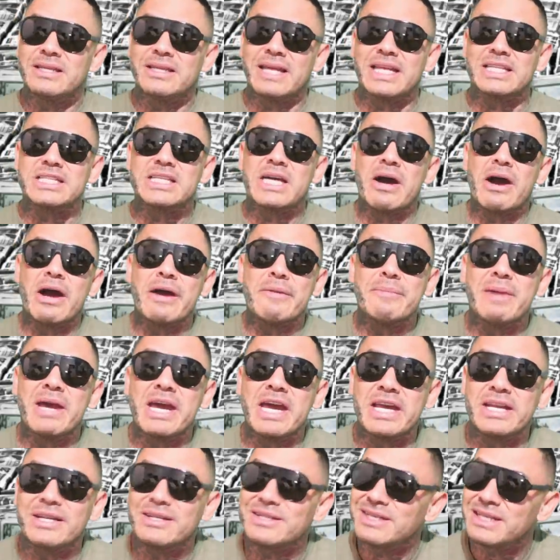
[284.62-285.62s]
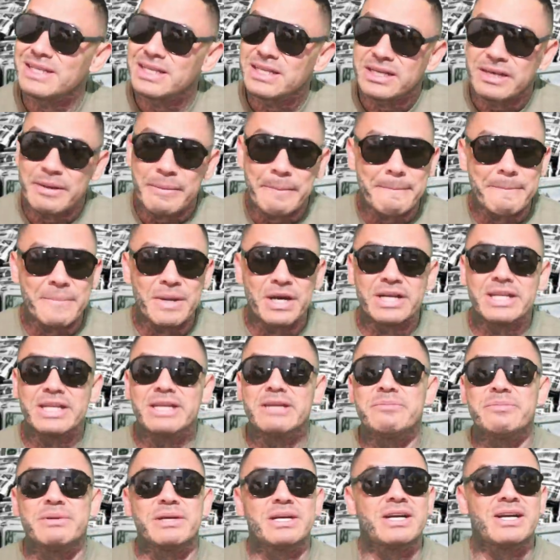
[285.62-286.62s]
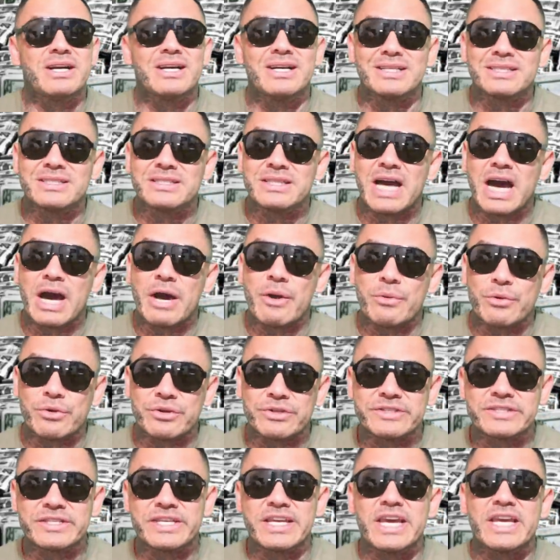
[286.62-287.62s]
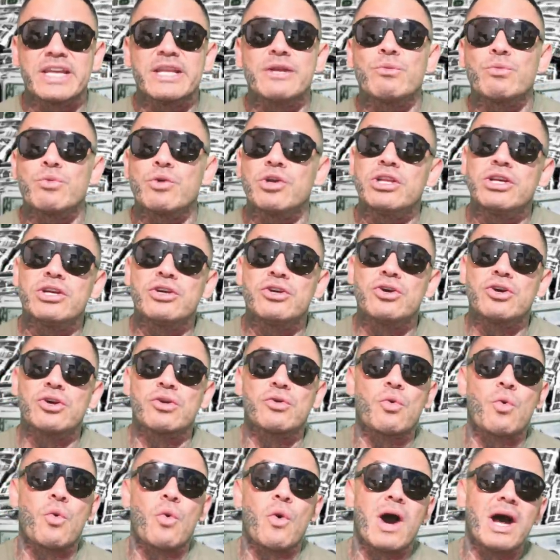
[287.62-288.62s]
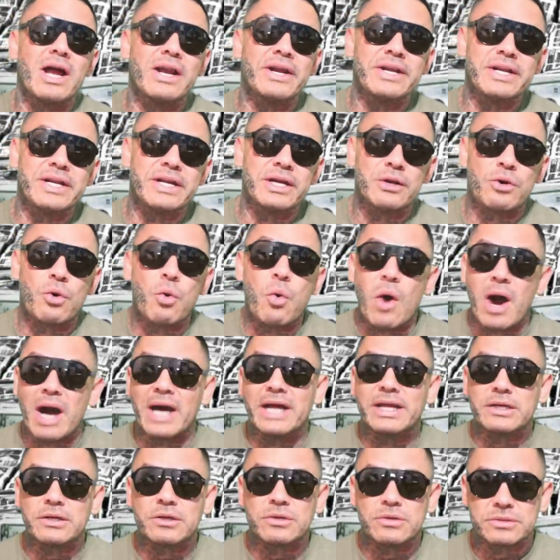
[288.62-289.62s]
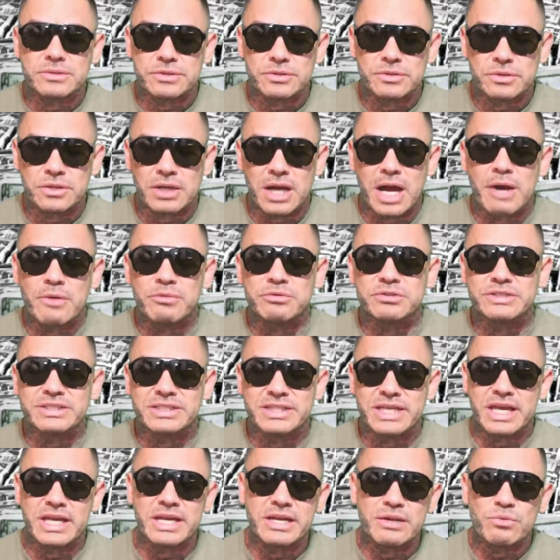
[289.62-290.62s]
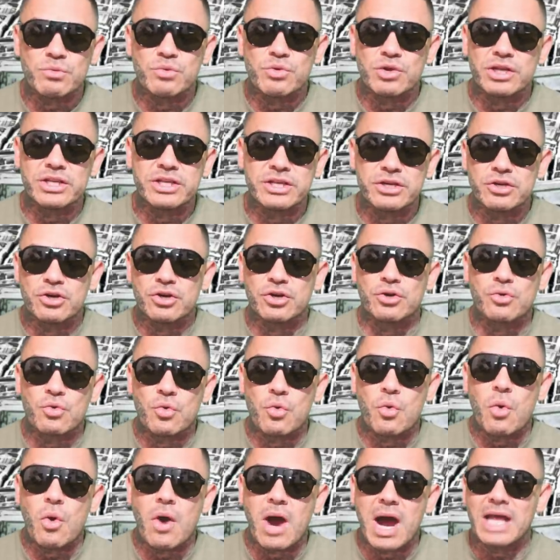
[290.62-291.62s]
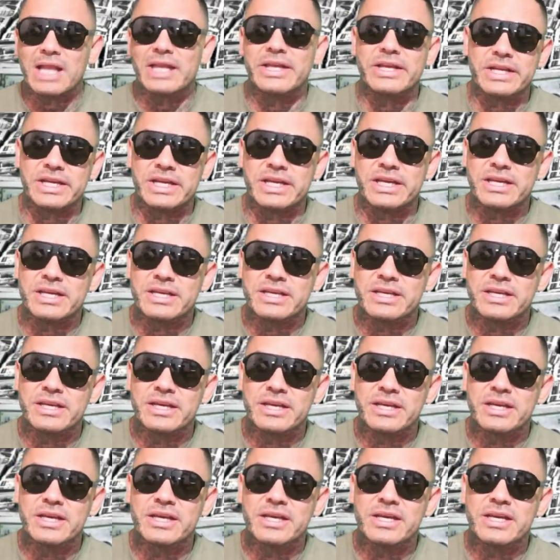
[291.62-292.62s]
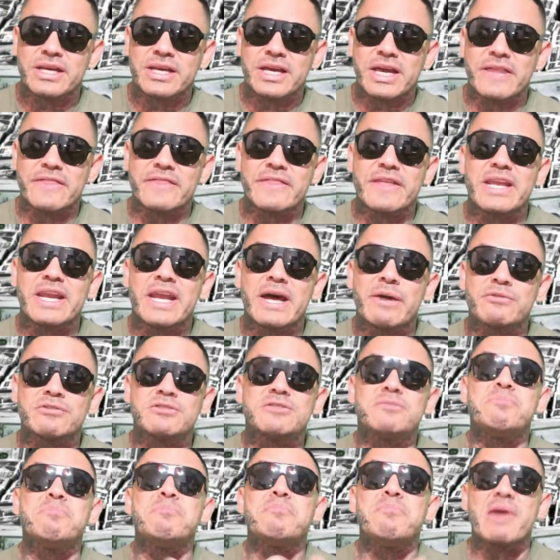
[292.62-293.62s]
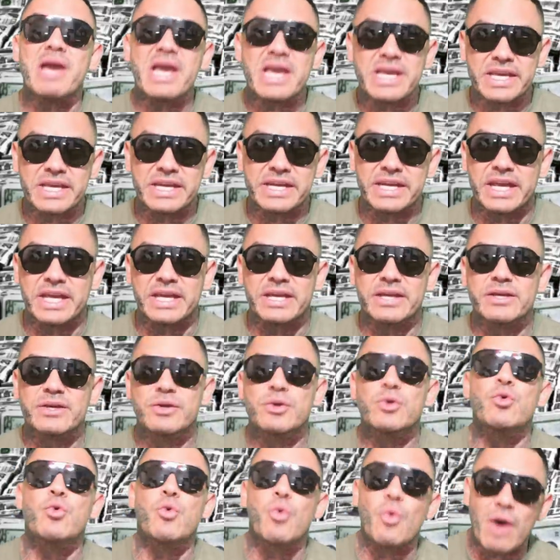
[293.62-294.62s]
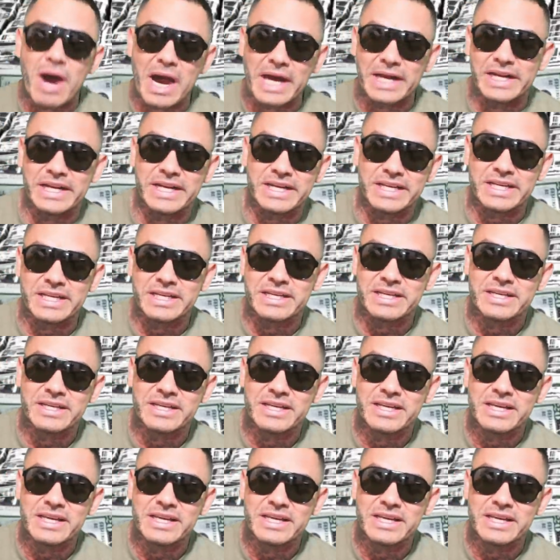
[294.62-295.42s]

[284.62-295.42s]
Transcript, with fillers: That's how I made money because I was getting really good quantity, qua I was getting really good quality and then I was making that quantity.